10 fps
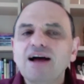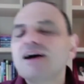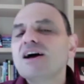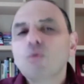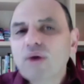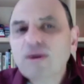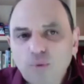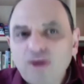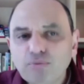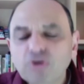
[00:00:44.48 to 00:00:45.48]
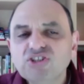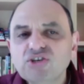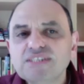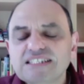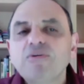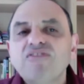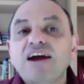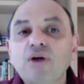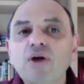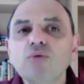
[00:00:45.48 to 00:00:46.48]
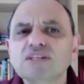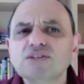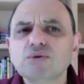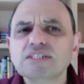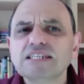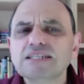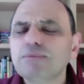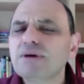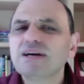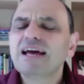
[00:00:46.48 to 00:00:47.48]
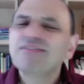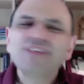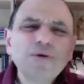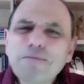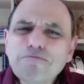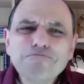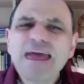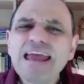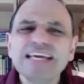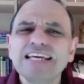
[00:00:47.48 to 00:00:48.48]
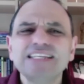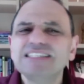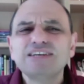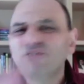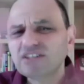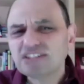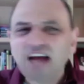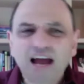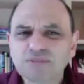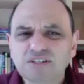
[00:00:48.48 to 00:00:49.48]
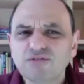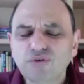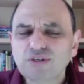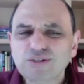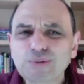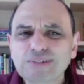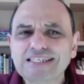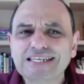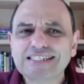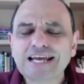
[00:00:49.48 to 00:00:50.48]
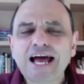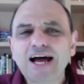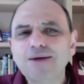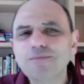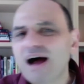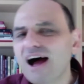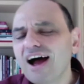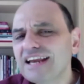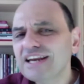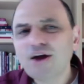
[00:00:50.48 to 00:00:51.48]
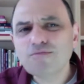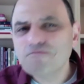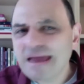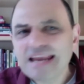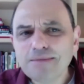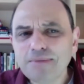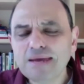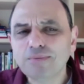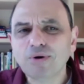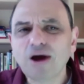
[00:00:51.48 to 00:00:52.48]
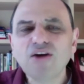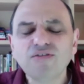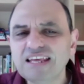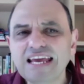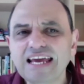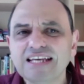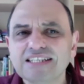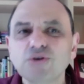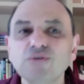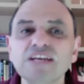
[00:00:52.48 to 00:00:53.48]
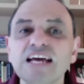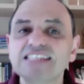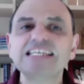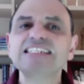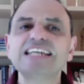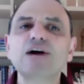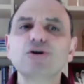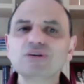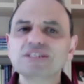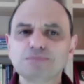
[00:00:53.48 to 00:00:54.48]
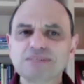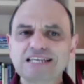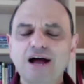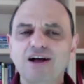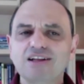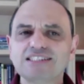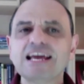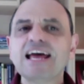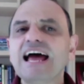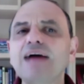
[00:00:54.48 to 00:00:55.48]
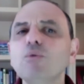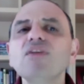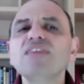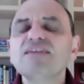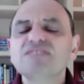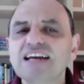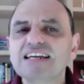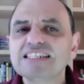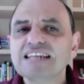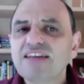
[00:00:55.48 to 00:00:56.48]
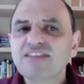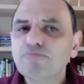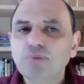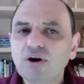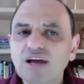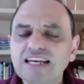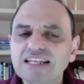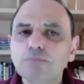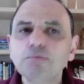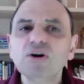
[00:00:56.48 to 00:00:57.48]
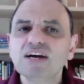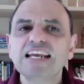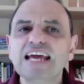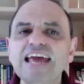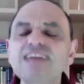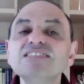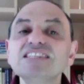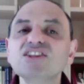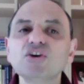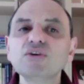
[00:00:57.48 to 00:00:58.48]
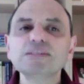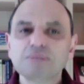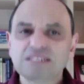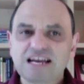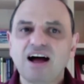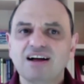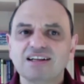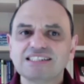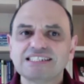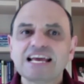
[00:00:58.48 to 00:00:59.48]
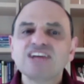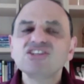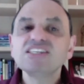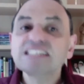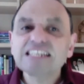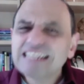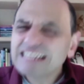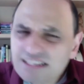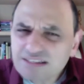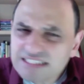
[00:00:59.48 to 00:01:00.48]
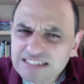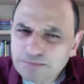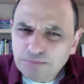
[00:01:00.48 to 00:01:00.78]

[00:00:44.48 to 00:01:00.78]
We've produced some of our own resources, but there are many different types of resources. I know many people over the years who've sent out Christmas cards, and what they've done is they've put a little booklet into the Christmas cards, just a little simple